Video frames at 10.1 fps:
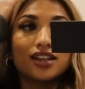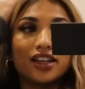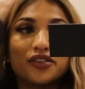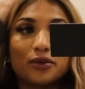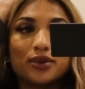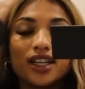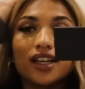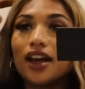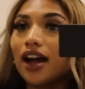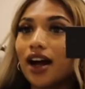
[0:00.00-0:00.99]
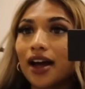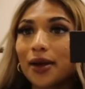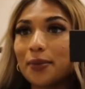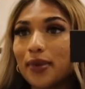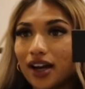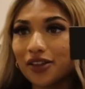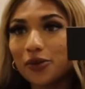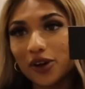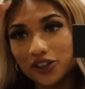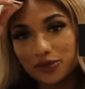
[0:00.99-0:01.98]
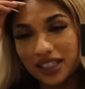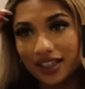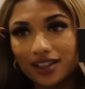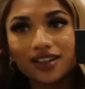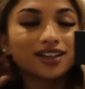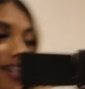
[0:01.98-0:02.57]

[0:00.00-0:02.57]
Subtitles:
life update. I'm back in the washroom again.